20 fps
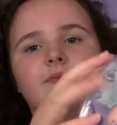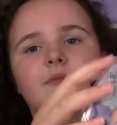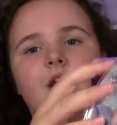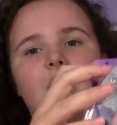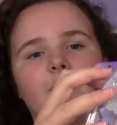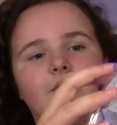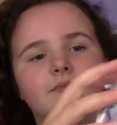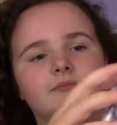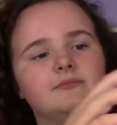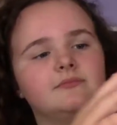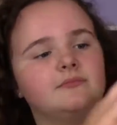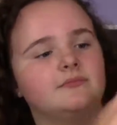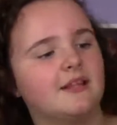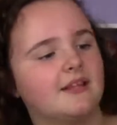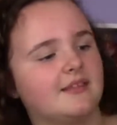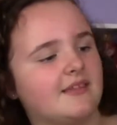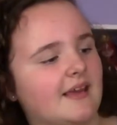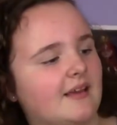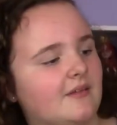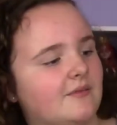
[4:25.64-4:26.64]
Oh,
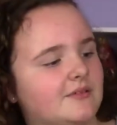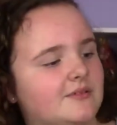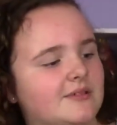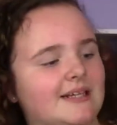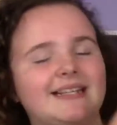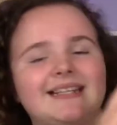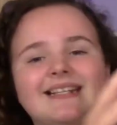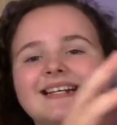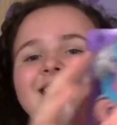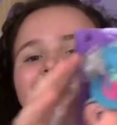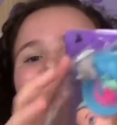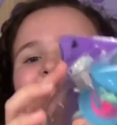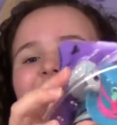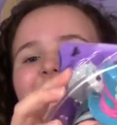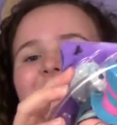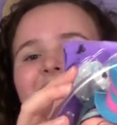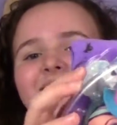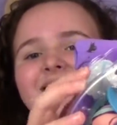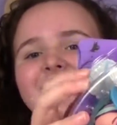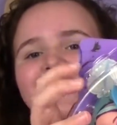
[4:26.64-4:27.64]
the thing was right here.
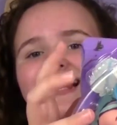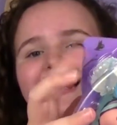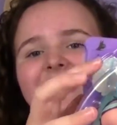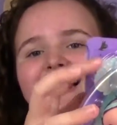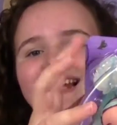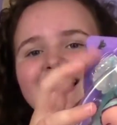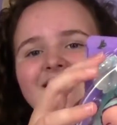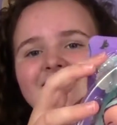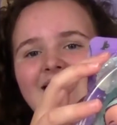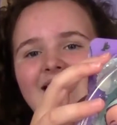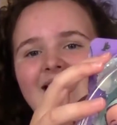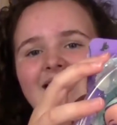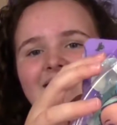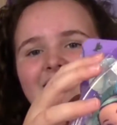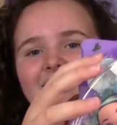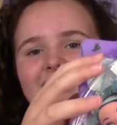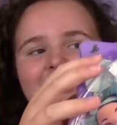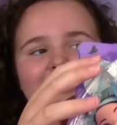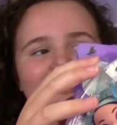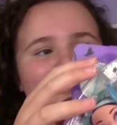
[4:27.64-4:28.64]
Okay,
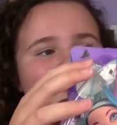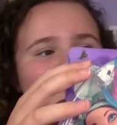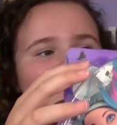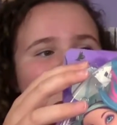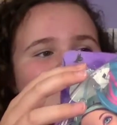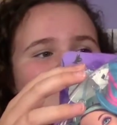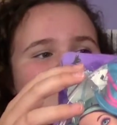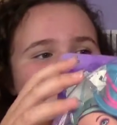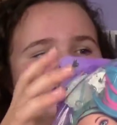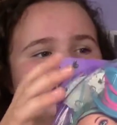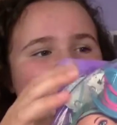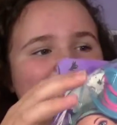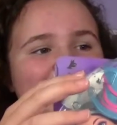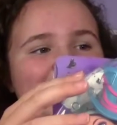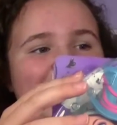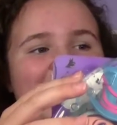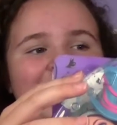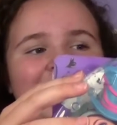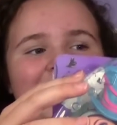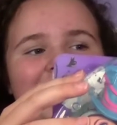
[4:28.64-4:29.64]
from the
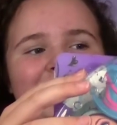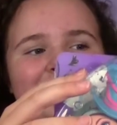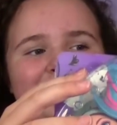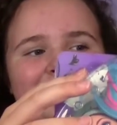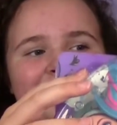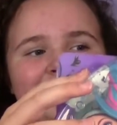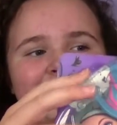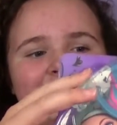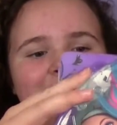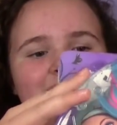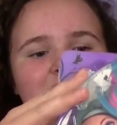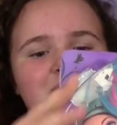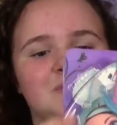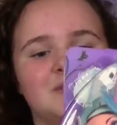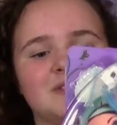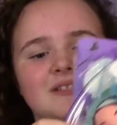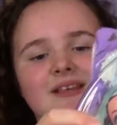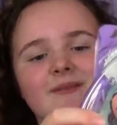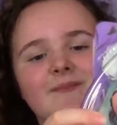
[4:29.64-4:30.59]
back it kind of looked like this.